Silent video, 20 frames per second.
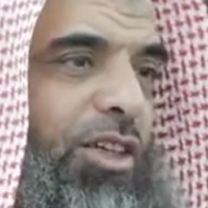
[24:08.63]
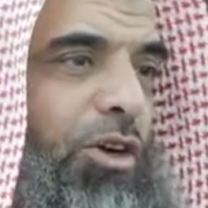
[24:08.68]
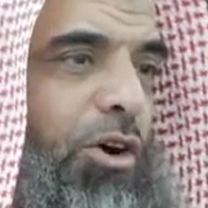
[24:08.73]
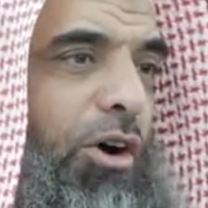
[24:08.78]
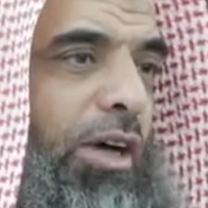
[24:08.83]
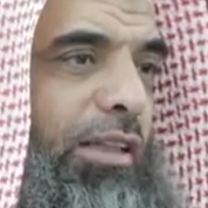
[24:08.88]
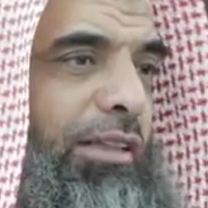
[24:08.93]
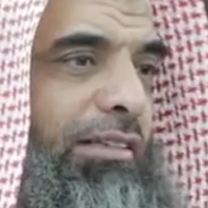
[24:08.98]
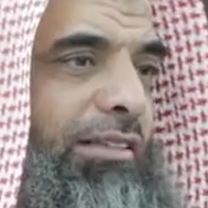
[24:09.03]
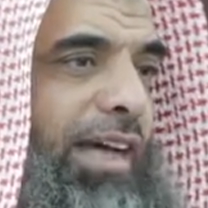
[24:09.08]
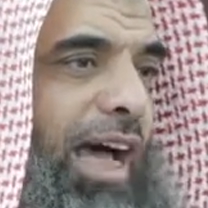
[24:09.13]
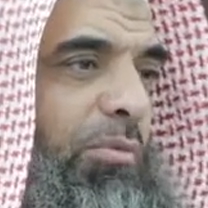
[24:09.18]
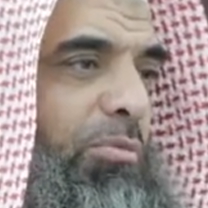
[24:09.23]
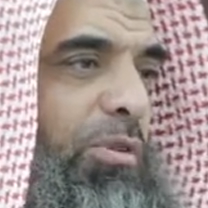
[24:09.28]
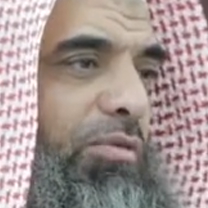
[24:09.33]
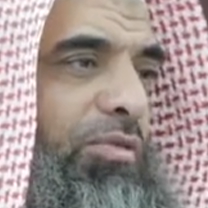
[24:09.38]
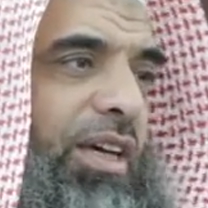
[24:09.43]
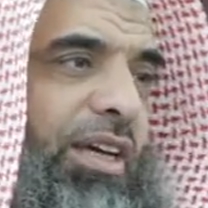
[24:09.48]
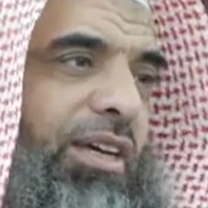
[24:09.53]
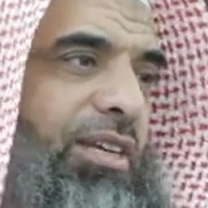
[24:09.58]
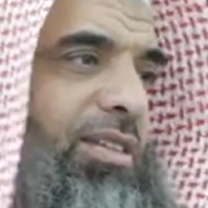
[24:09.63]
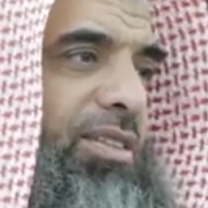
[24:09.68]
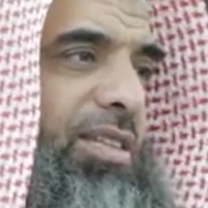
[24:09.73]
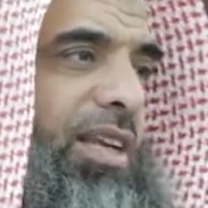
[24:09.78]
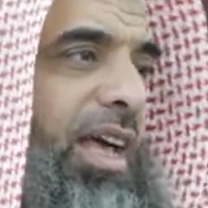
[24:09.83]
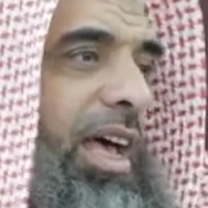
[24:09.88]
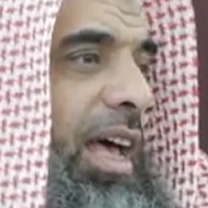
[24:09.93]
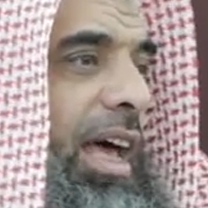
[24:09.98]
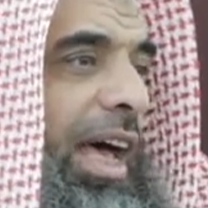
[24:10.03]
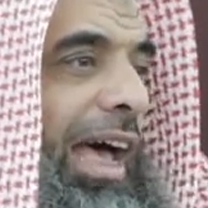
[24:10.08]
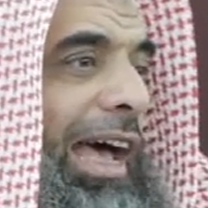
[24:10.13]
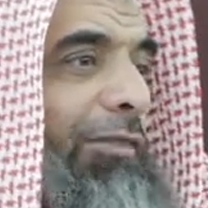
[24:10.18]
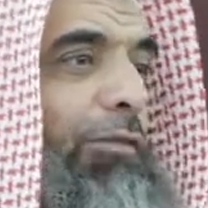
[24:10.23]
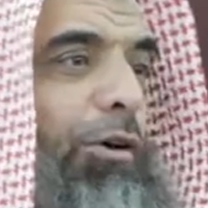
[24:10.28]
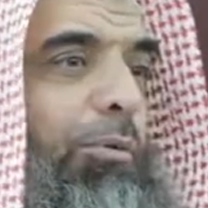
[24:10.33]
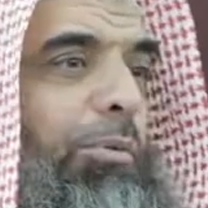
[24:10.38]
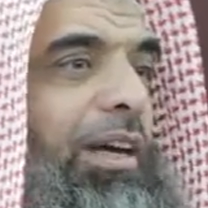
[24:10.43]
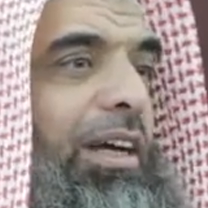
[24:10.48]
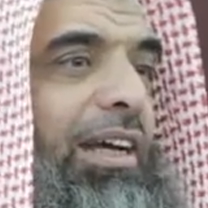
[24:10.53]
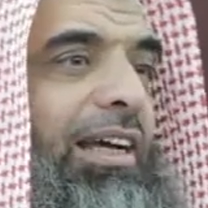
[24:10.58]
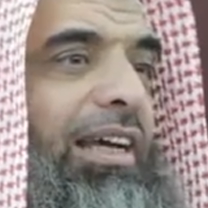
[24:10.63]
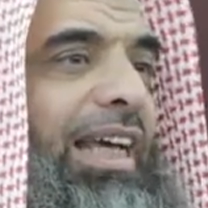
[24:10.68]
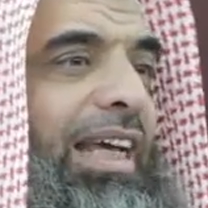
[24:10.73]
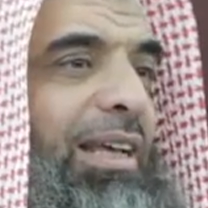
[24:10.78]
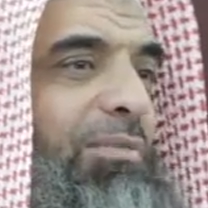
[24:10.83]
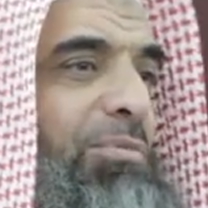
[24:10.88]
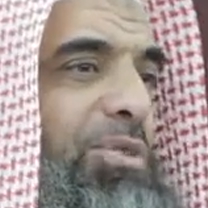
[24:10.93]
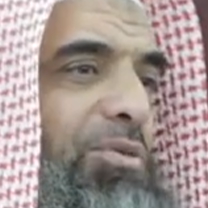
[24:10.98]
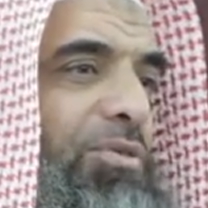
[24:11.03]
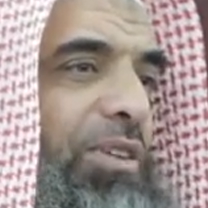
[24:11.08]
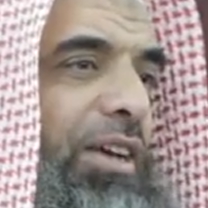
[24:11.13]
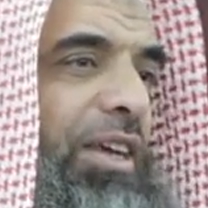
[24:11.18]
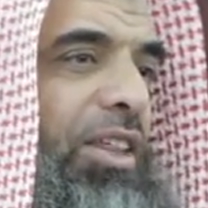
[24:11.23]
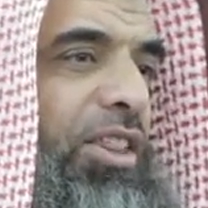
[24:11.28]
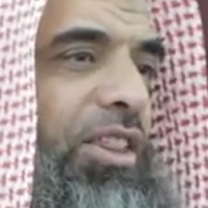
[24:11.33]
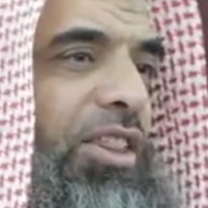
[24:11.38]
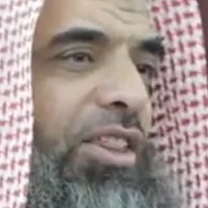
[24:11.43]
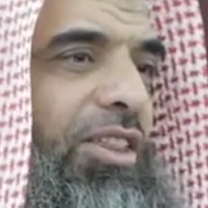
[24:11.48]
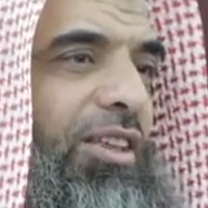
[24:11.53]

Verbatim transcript: You know, at the time of ease, everybody claims faith.